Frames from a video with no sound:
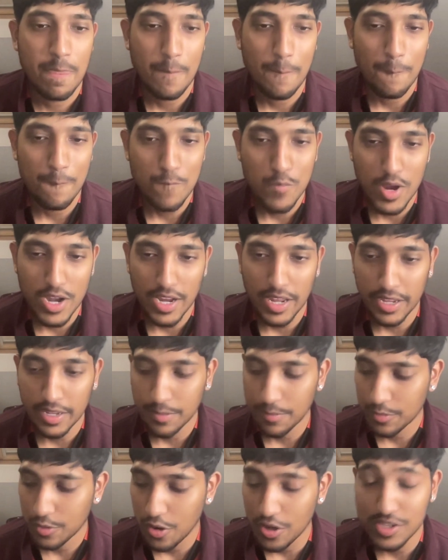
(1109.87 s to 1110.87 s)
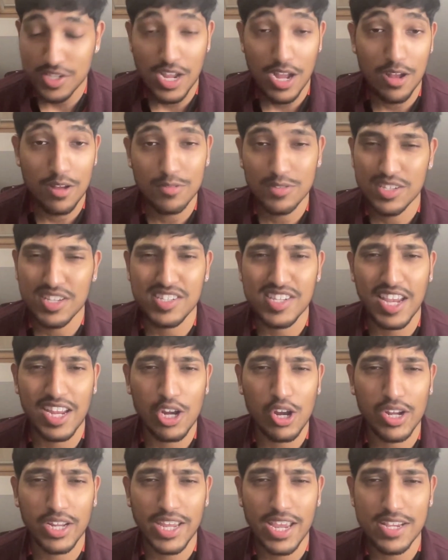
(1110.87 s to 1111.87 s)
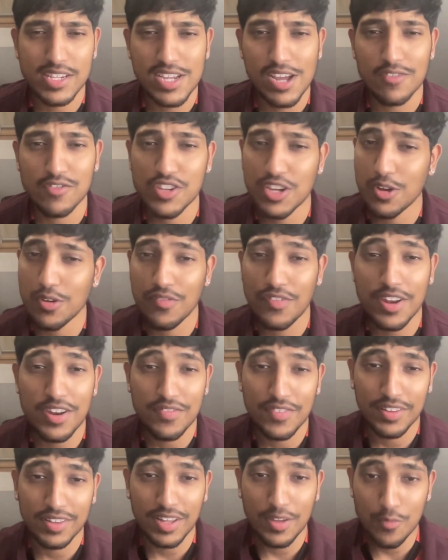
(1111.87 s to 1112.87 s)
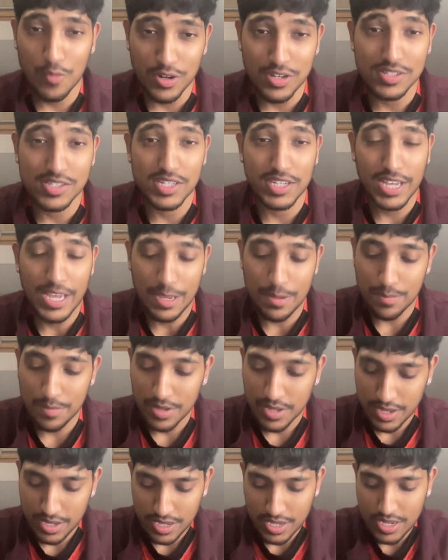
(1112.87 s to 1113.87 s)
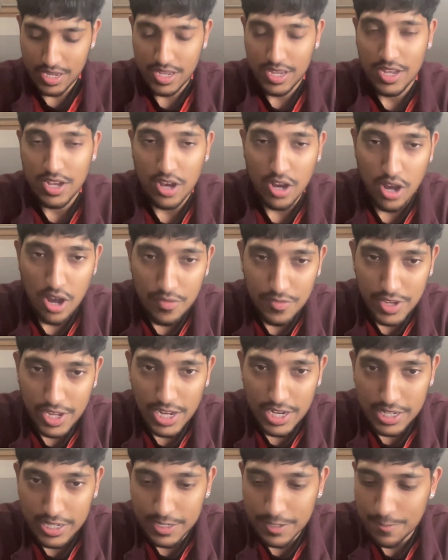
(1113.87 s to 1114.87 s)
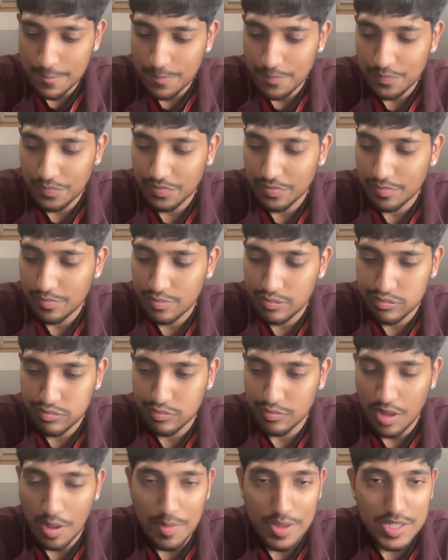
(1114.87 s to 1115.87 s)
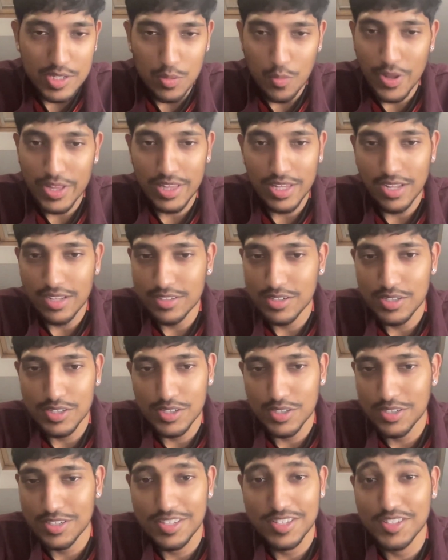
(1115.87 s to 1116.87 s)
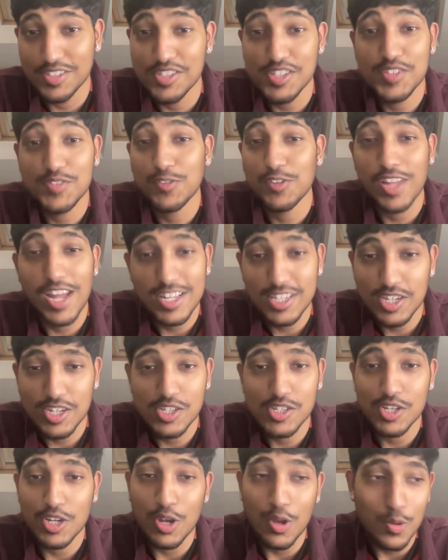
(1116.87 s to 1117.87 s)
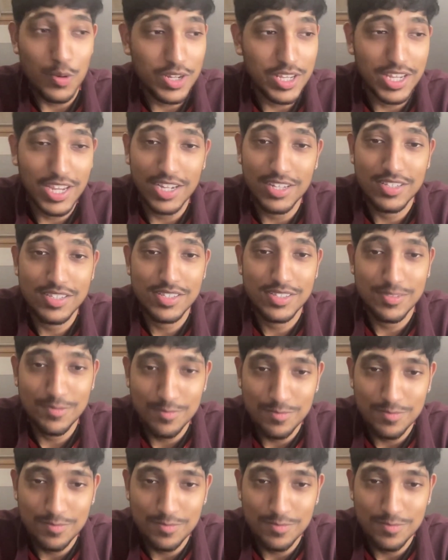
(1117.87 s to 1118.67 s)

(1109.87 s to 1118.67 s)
really got us out. I was going to say get us out of jail. If anything, they won us the game. Harvey Elliott, I mean, to win that, just for that touch alone, he gets